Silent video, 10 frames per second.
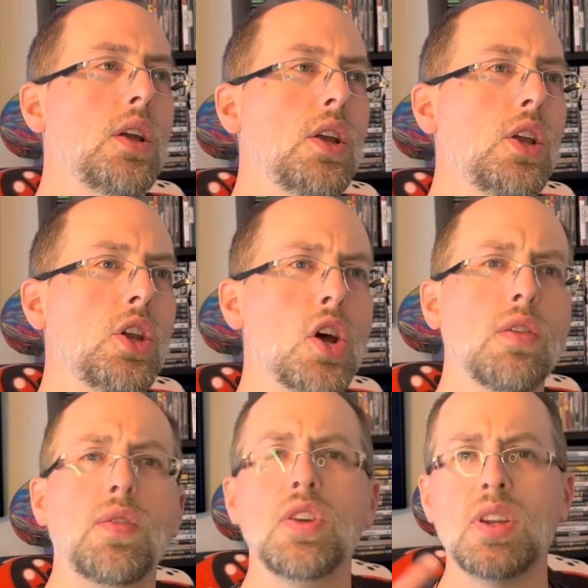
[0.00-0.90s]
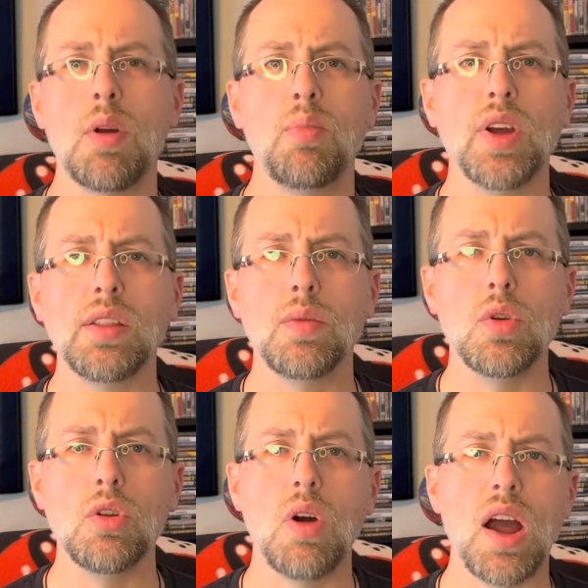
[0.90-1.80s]
The first time I played
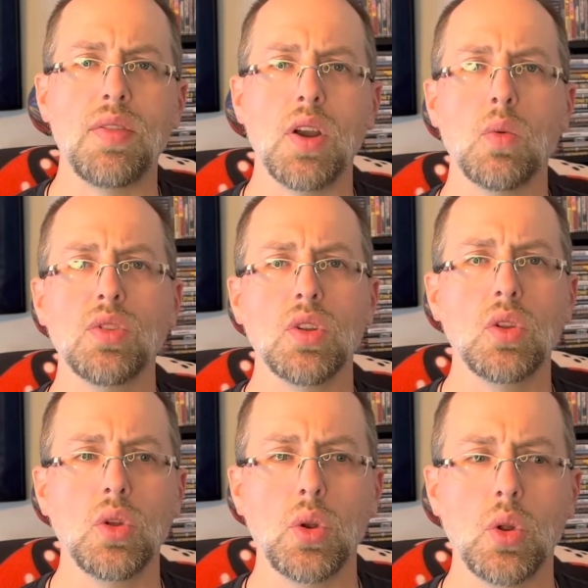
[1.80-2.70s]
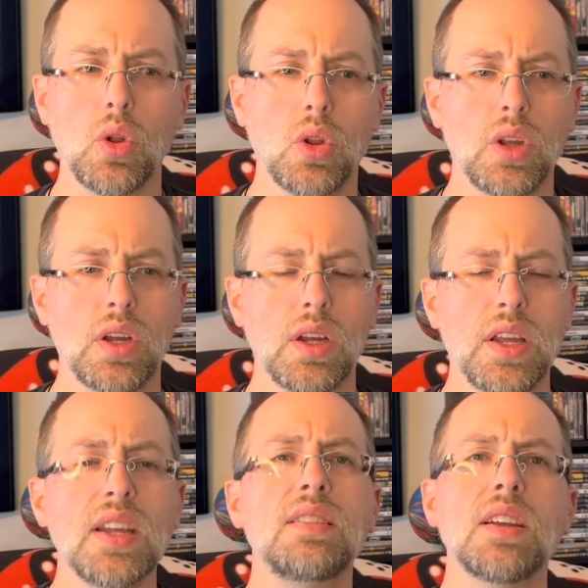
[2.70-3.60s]
through, I thought it was a little
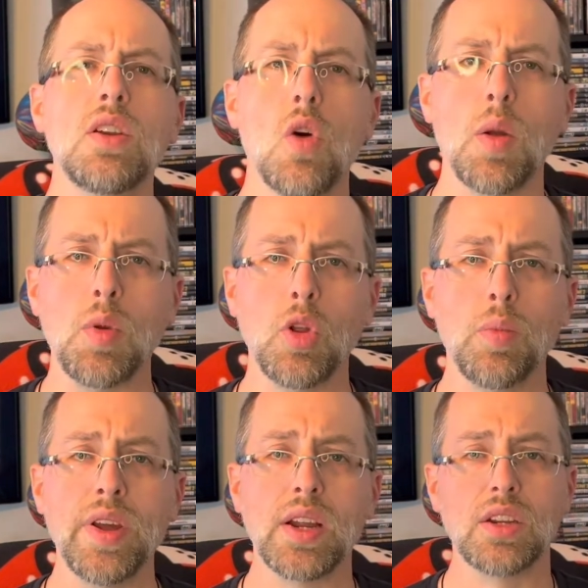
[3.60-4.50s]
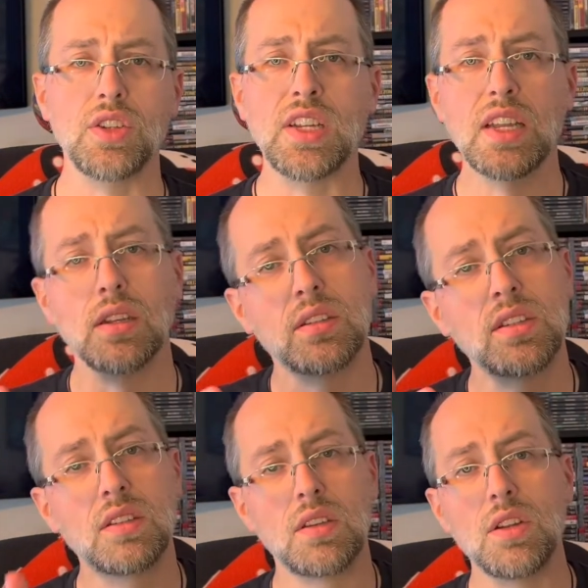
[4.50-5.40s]
it did annoy me a little bit because
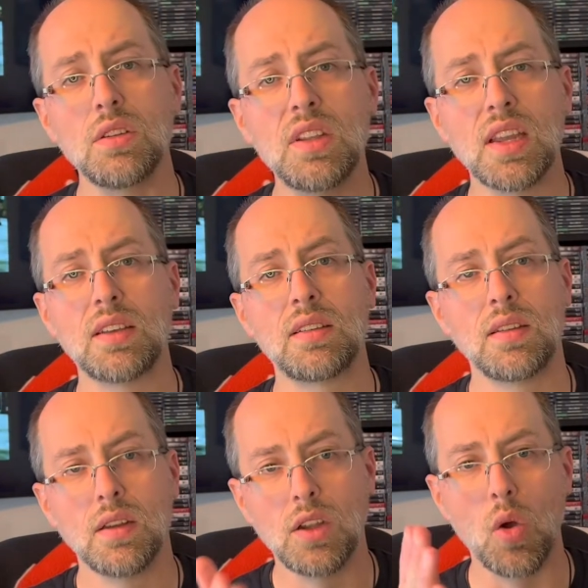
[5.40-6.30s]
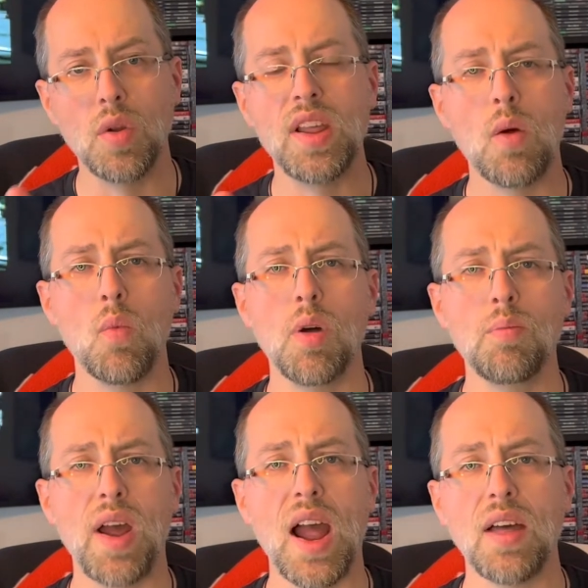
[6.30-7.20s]
you'd get going down one
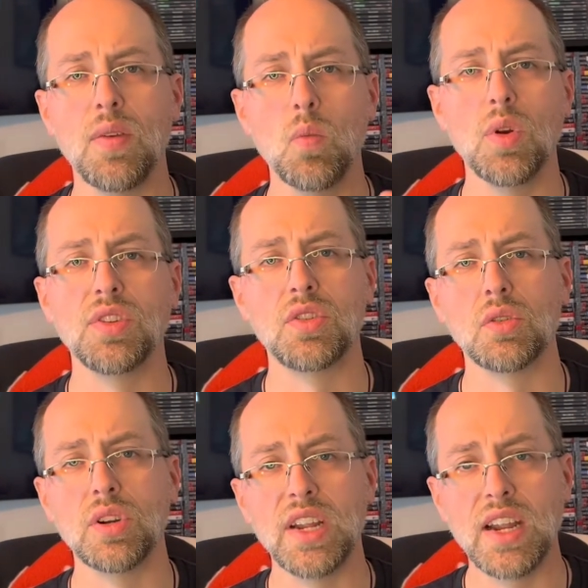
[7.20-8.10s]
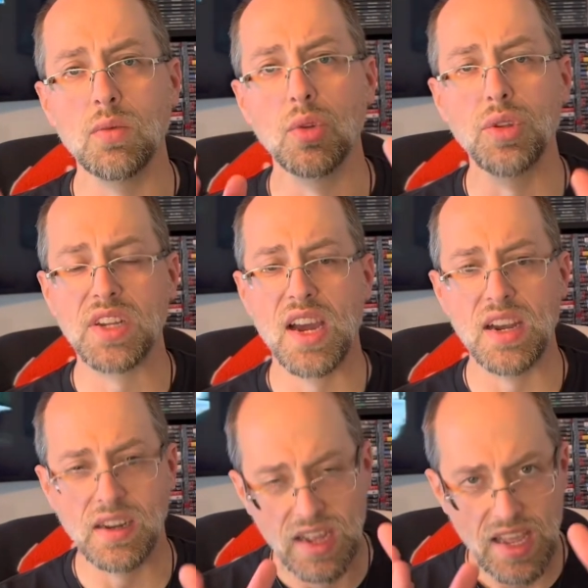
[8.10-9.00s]
path in one story and really kind
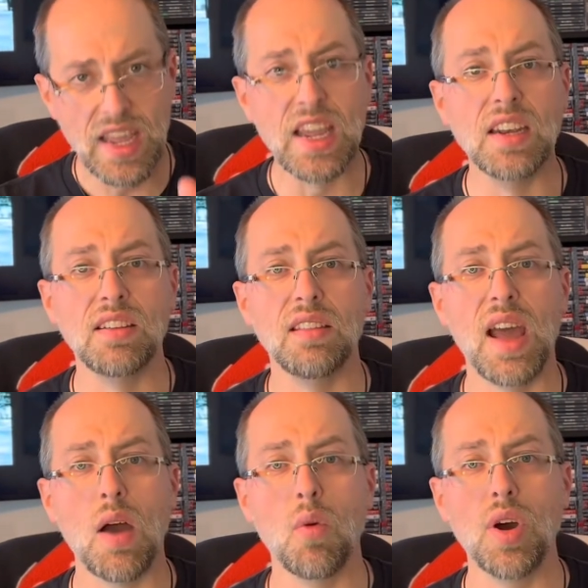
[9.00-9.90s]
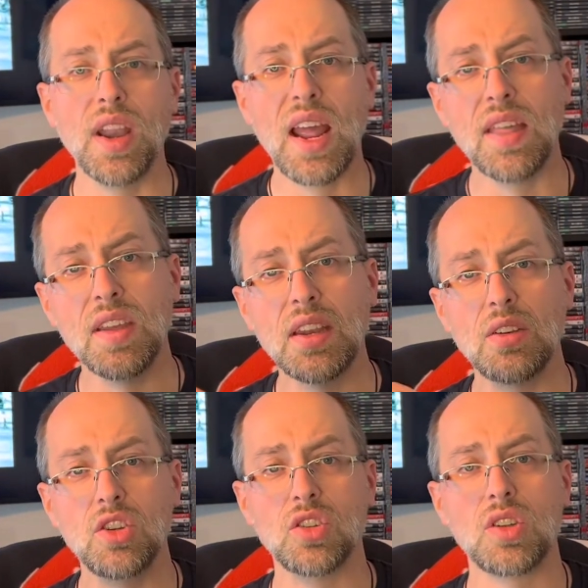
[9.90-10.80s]
of into that one, and then it
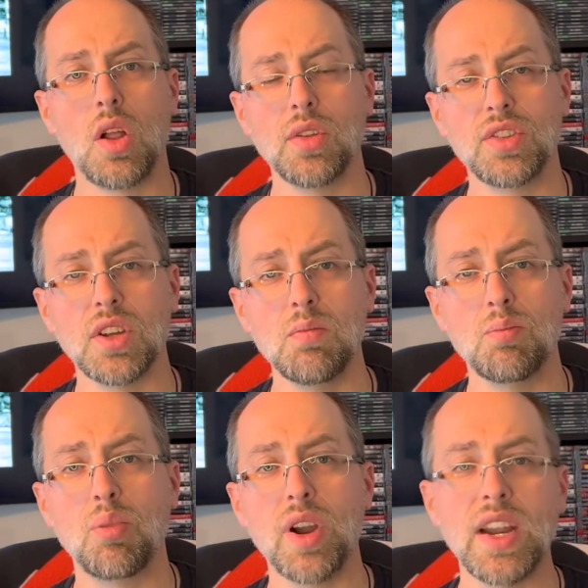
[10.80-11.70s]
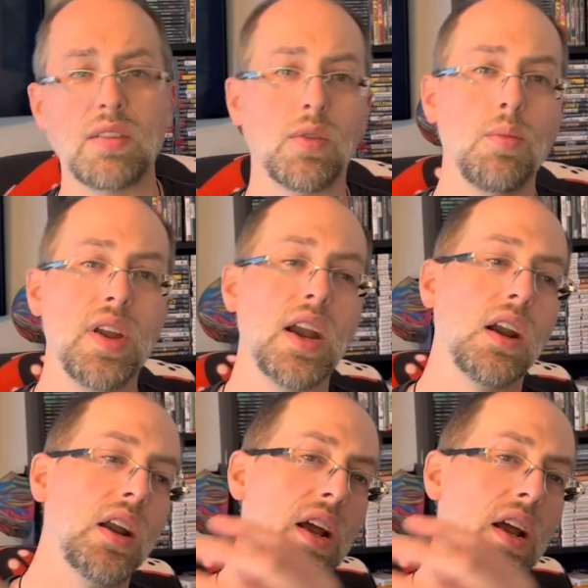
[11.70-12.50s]
just all of a sudden break from there,